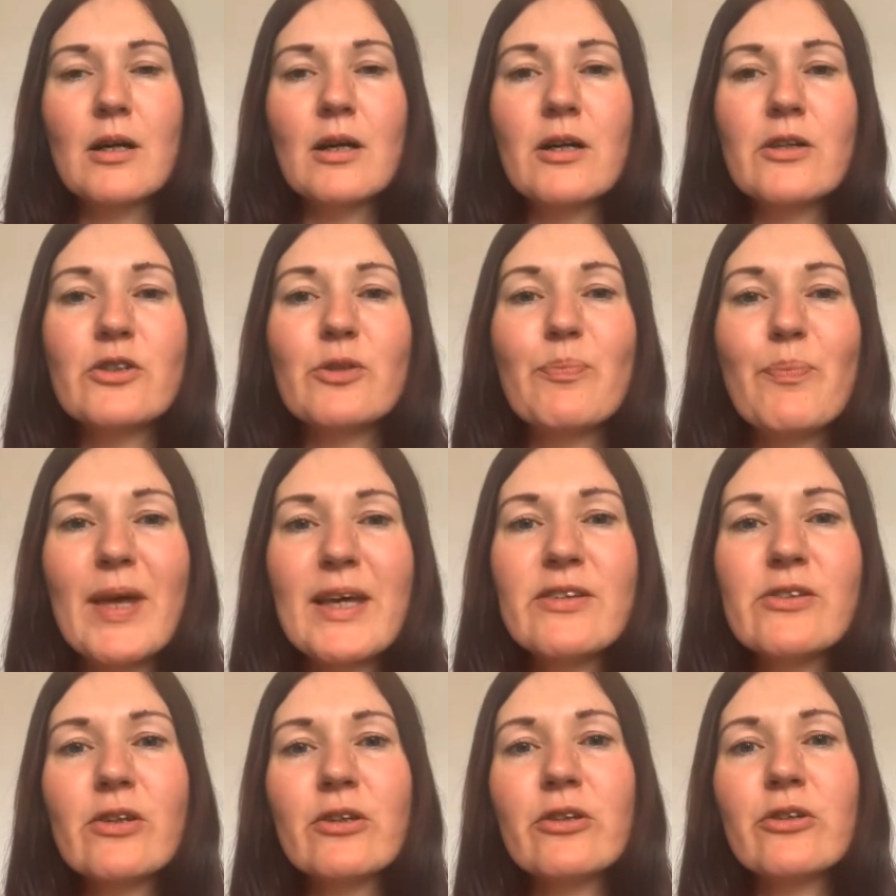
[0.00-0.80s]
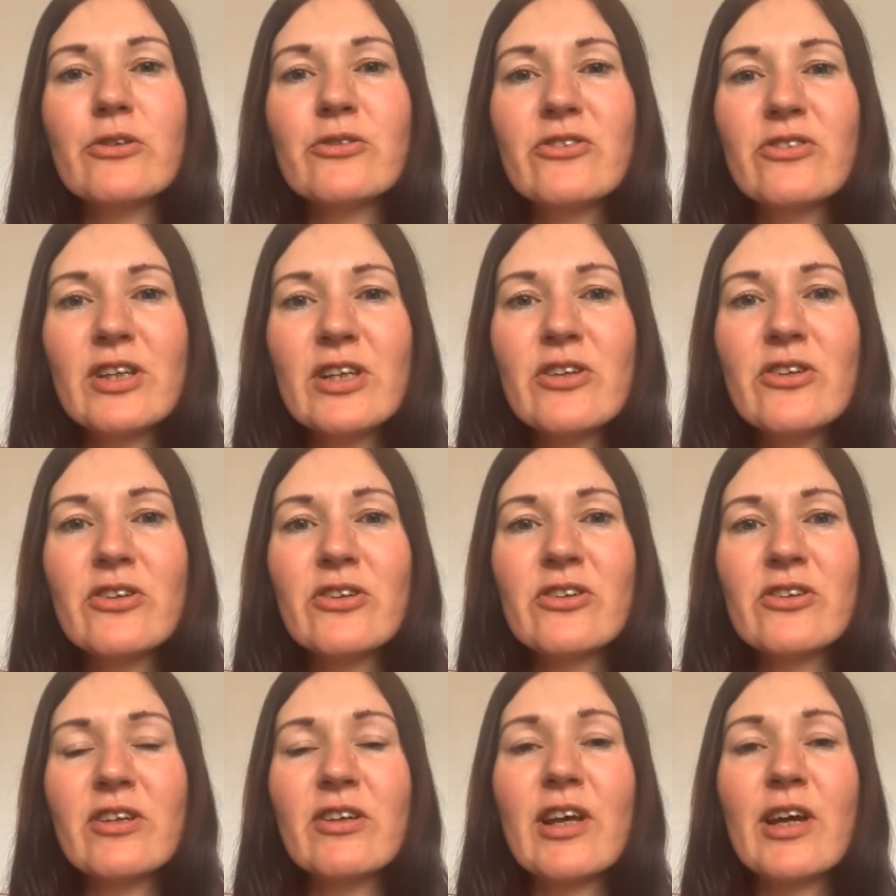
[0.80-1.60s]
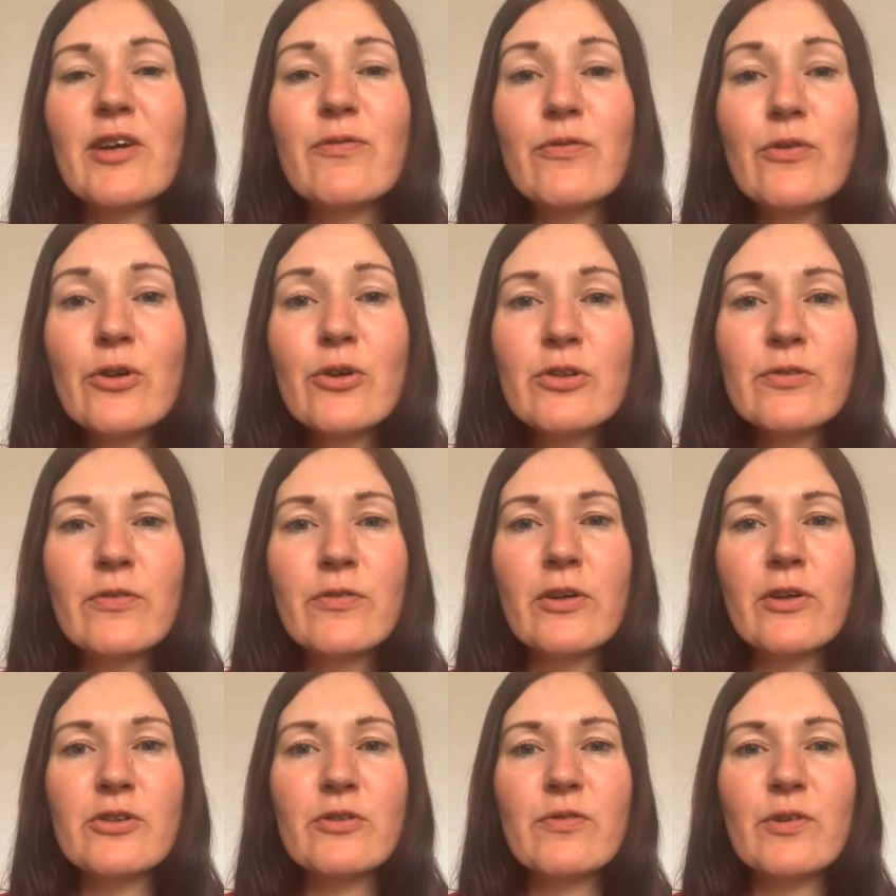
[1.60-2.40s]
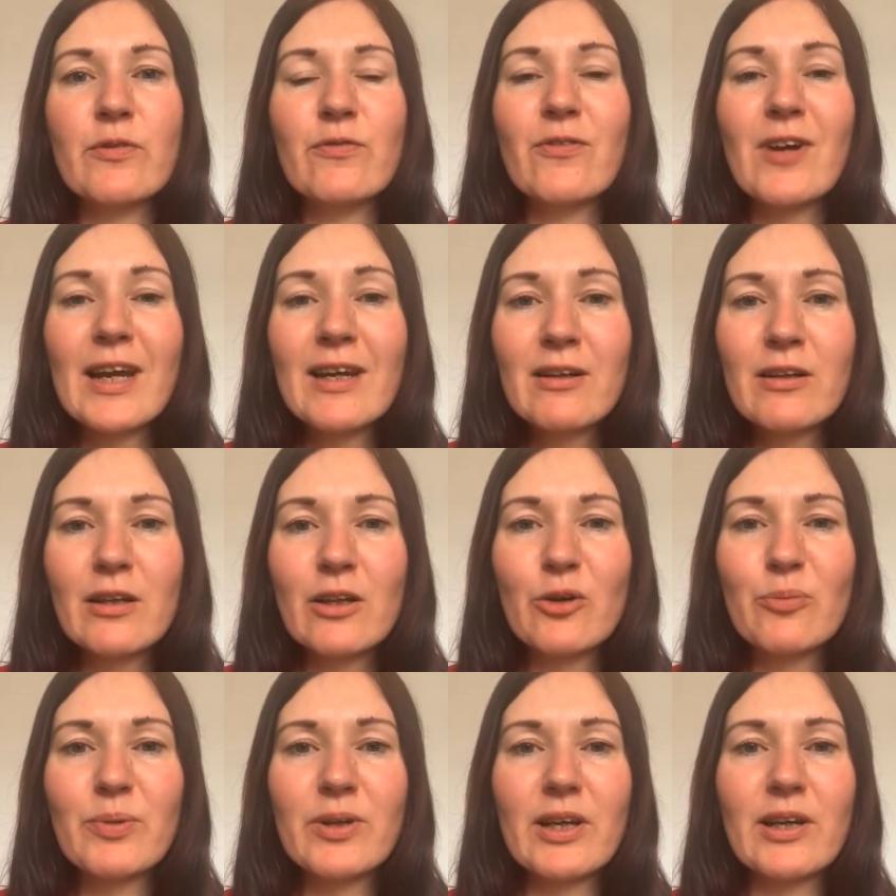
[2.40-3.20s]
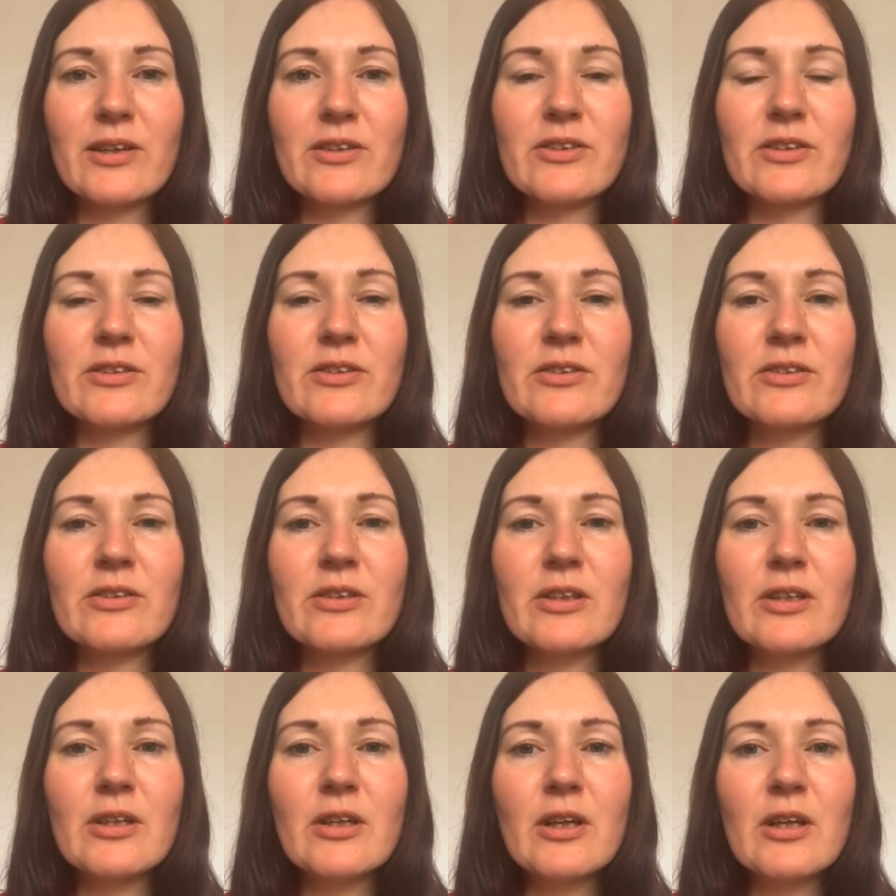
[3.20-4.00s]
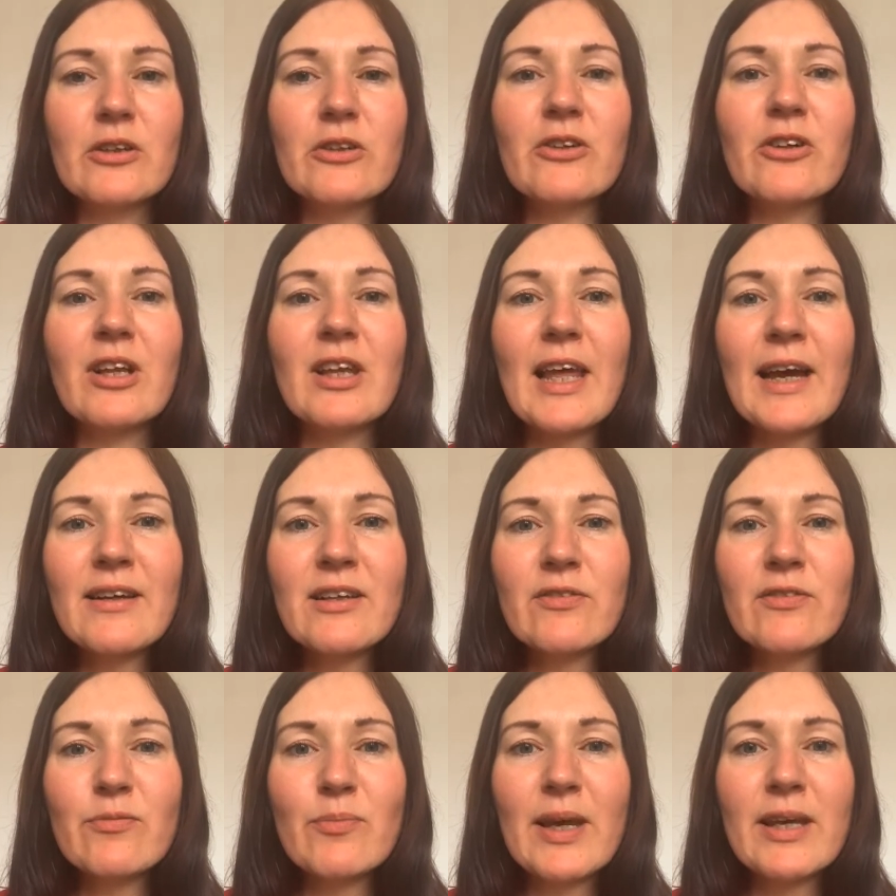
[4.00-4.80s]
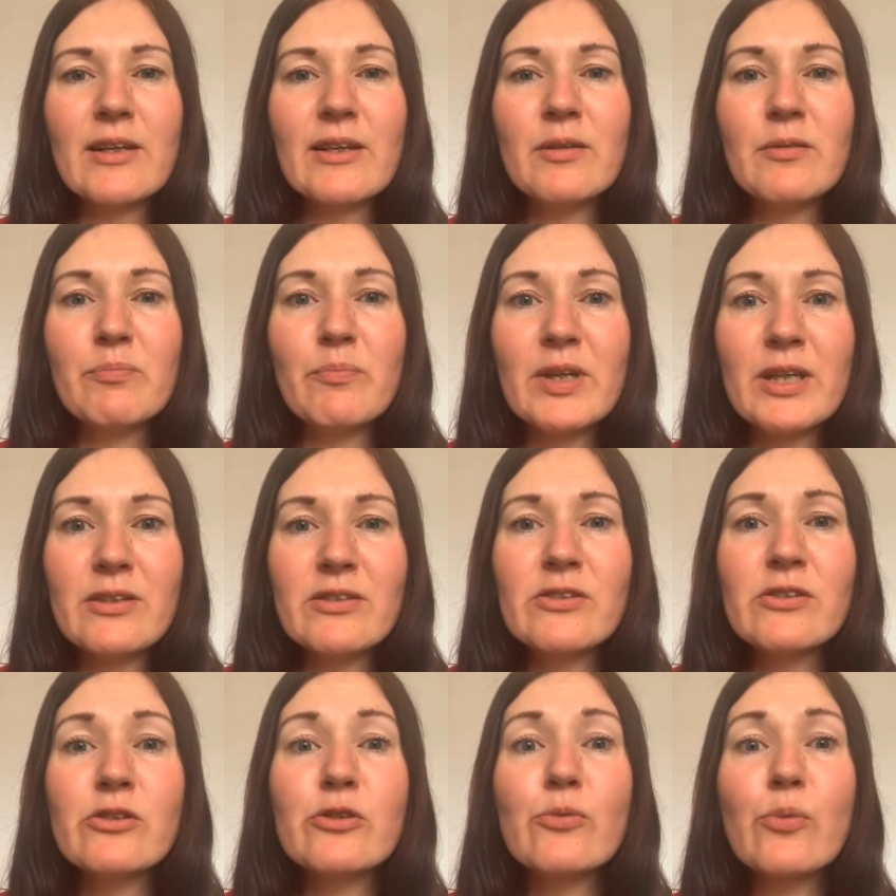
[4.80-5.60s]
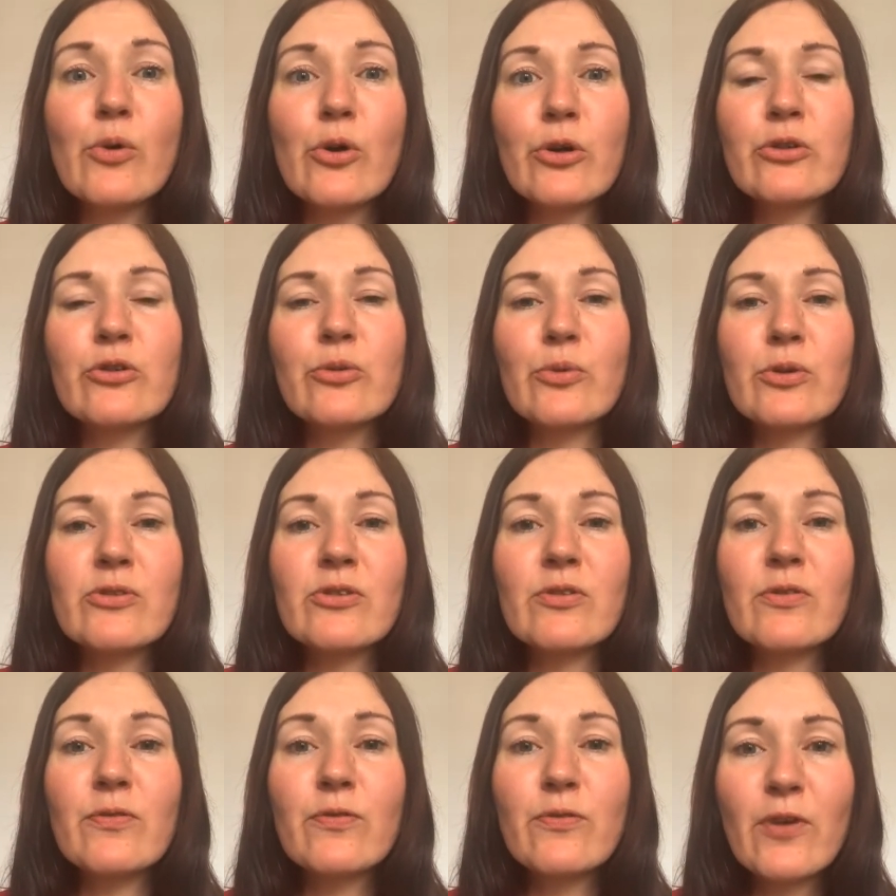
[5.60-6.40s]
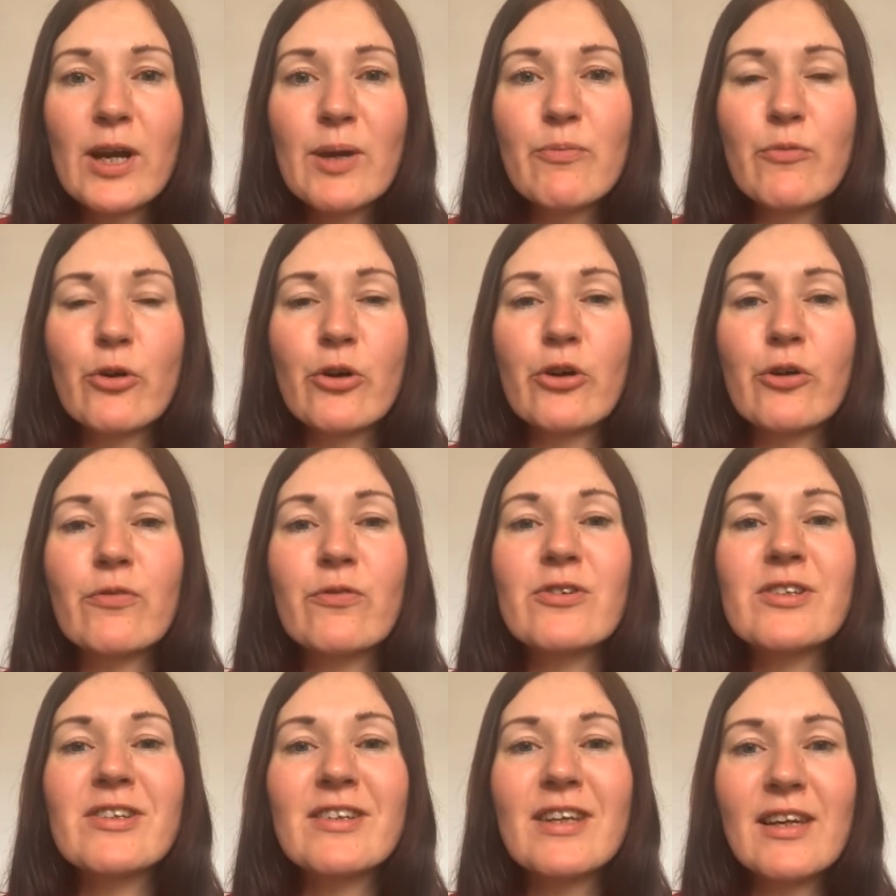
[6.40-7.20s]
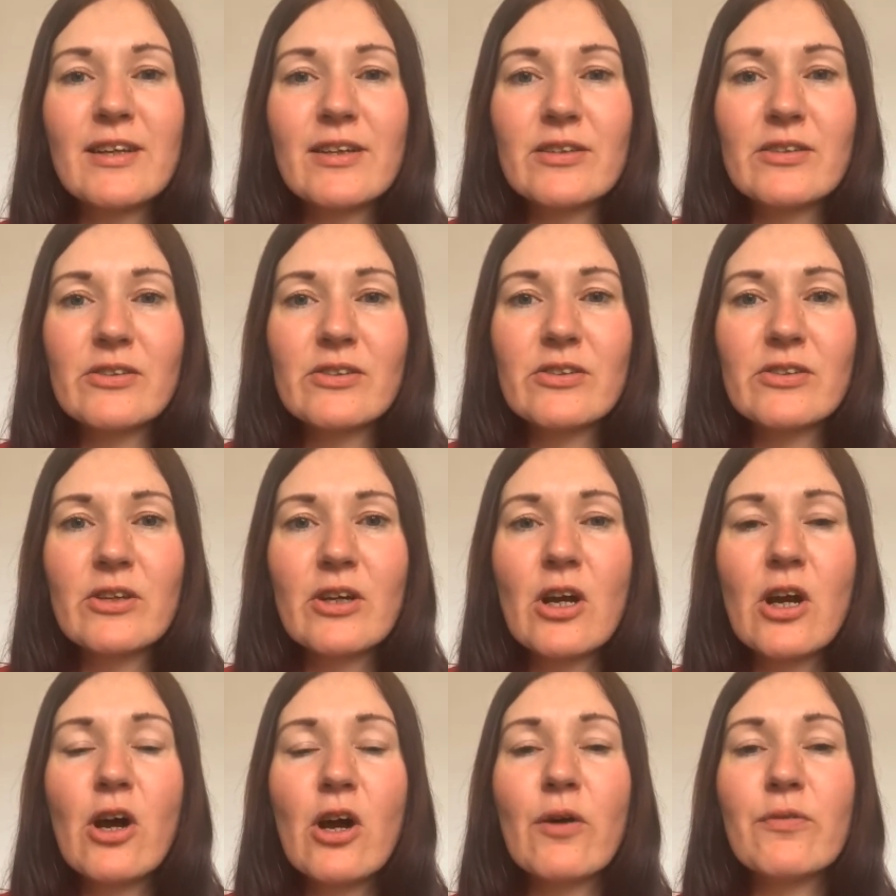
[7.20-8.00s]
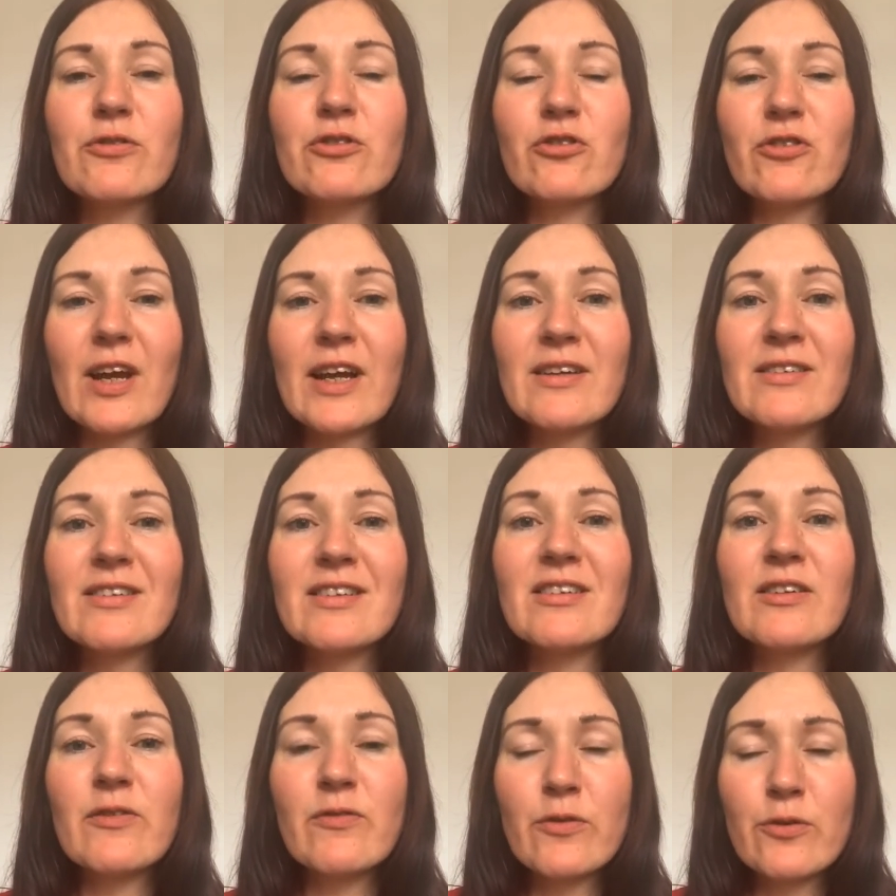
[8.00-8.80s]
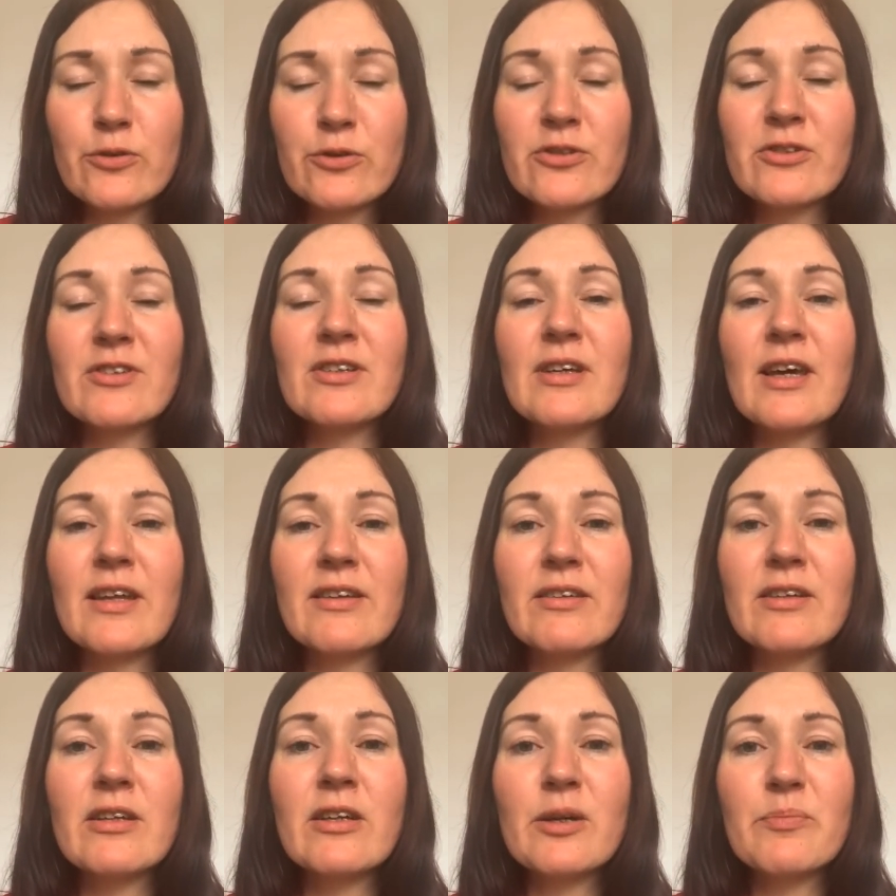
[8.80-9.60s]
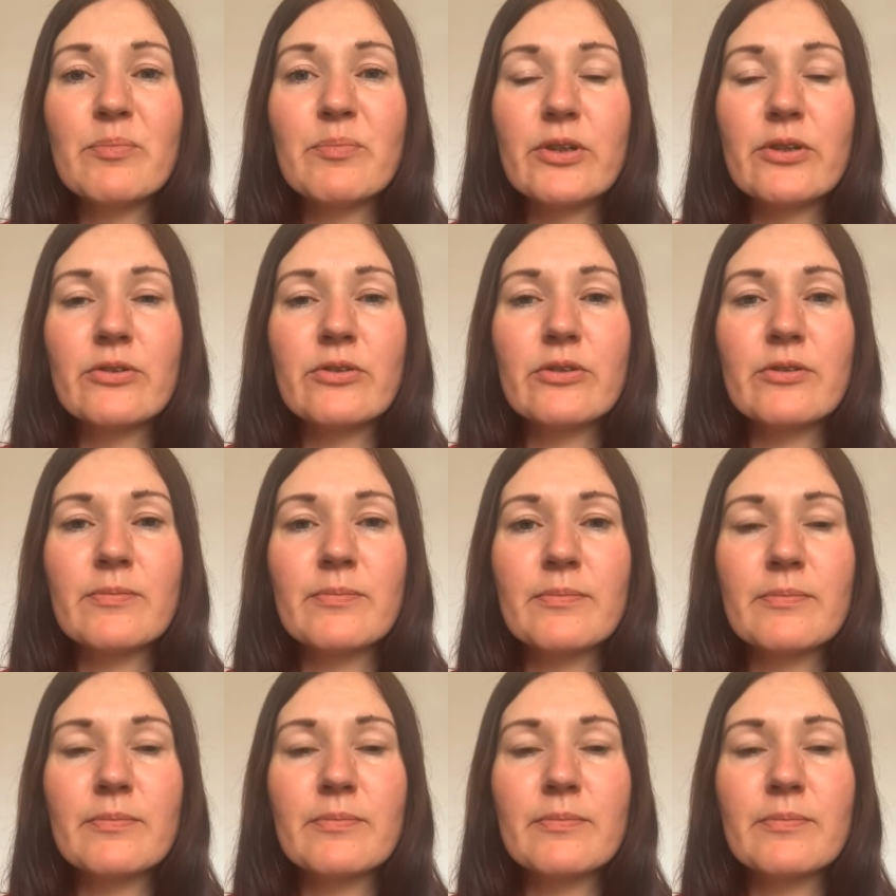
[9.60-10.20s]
So based on the contingent and diverse philosophy of radical open access, the collective mainly means to work towards a framework of resilience, of strength in diversity and in numbers.